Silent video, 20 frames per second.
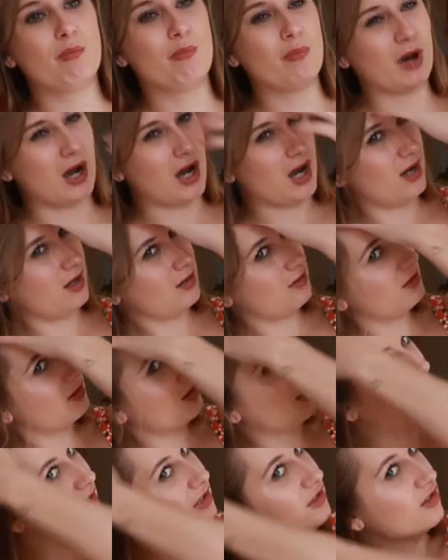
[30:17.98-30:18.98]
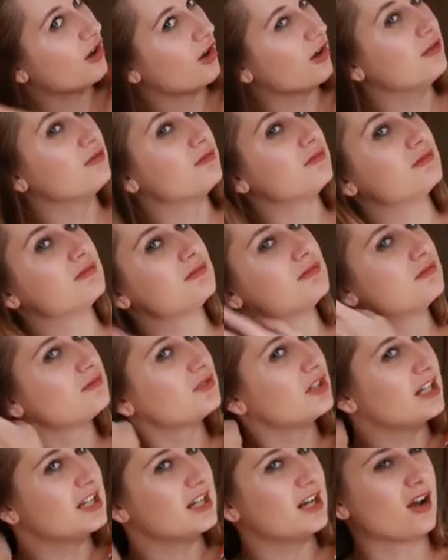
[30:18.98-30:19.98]
but I don't
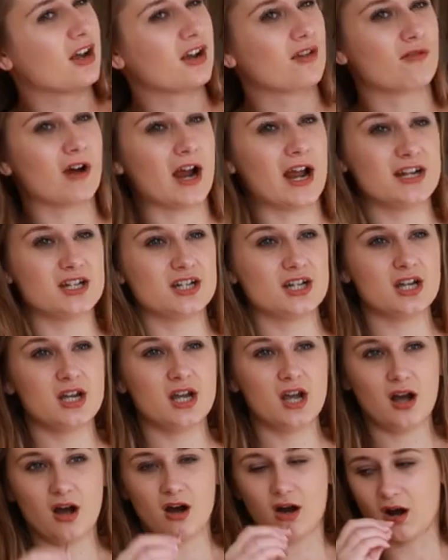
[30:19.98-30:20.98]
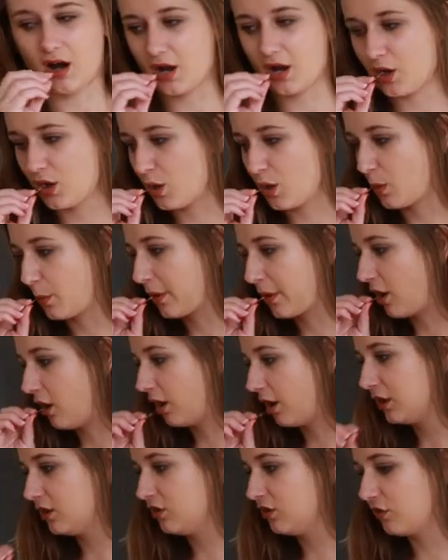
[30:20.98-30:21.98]
really like red. I
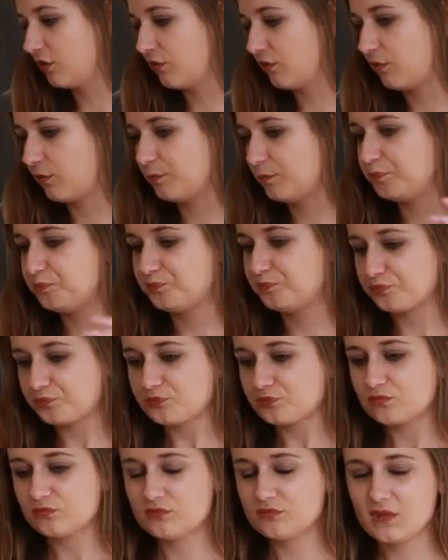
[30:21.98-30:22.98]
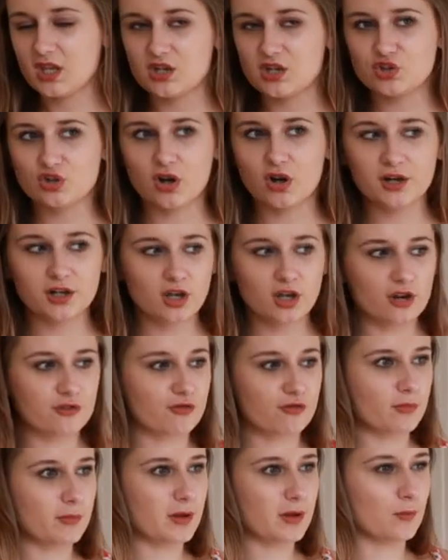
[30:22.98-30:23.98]
kind of trying to go
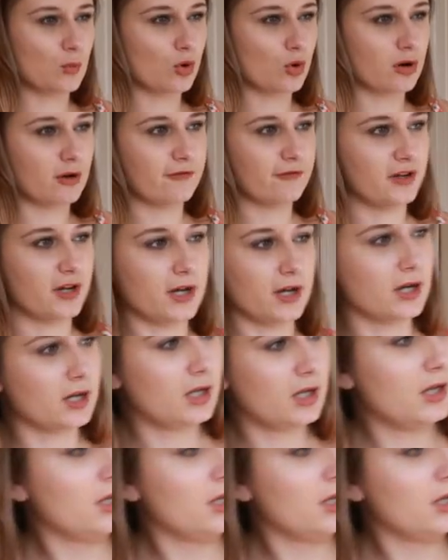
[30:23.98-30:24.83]
for a bit more of a